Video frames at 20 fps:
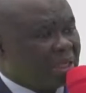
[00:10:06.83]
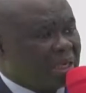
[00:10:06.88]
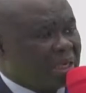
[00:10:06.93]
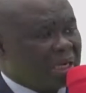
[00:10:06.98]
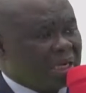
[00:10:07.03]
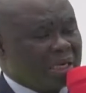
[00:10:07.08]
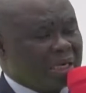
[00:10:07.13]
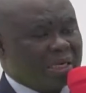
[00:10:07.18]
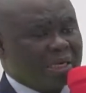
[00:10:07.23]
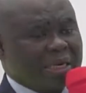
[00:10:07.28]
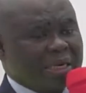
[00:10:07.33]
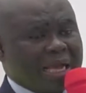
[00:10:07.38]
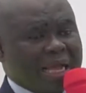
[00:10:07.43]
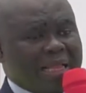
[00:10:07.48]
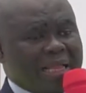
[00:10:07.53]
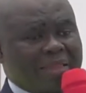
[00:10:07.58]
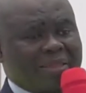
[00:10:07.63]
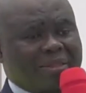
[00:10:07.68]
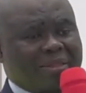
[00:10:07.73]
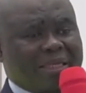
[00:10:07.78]
And
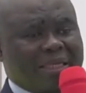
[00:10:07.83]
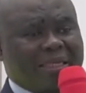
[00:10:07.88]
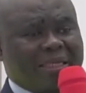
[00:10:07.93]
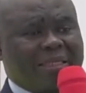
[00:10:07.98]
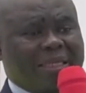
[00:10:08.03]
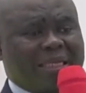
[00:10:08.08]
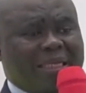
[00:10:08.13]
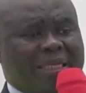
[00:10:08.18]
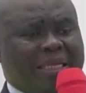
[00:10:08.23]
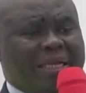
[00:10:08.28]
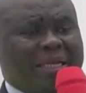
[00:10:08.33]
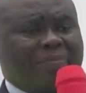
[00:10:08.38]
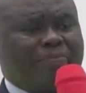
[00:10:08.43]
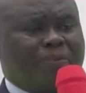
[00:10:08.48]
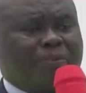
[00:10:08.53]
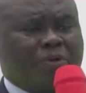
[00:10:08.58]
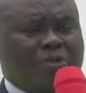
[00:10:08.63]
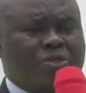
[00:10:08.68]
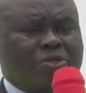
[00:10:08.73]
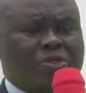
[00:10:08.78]
that thing that they
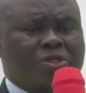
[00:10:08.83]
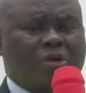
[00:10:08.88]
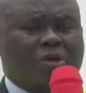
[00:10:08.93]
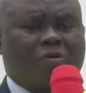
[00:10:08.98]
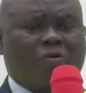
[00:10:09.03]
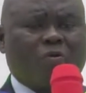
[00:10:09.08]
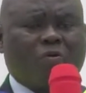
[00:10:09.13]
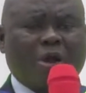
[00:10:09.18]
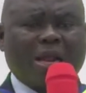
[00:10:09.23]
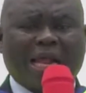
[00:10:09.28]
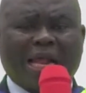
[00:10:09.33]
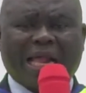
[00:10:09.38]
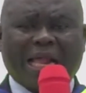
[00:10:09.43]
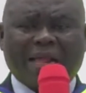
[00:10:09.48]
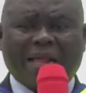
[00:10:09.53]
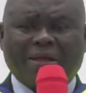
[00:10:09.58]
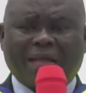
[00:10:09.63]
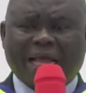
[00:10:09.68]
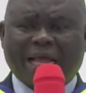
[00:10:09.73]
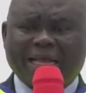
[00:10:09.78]
put
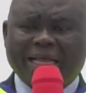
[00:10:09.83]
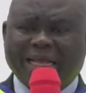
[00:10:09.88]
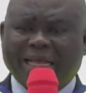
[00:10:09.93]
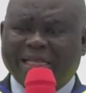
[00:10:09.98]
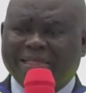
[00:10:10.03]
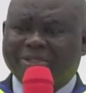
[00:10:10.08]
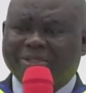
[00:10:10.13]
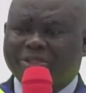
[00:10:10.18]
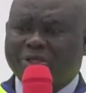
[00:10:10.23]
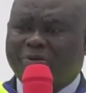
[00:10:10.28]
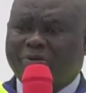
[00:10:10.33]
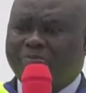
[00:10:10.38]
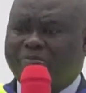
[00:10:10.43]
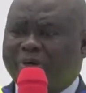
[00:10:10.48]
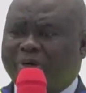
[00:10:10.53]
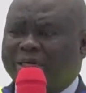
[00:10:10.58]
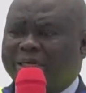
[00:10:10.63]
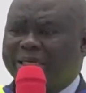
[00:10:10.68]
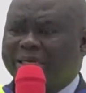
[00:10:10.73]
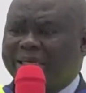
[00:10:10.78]
somewhere against
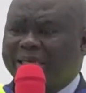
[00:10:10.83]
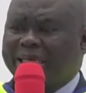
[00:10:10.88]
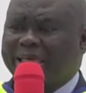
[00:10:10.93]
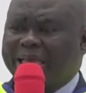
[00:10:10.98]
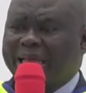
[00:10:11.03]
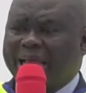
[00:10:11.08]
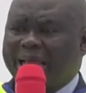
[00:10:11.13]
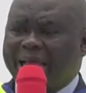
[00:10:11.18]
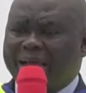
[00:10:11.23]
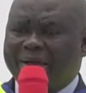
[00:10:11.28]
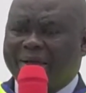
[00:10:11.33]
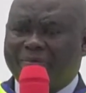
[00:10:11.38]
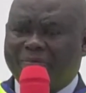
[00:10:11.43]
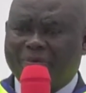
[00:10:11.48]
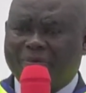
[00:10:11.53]
somebody here,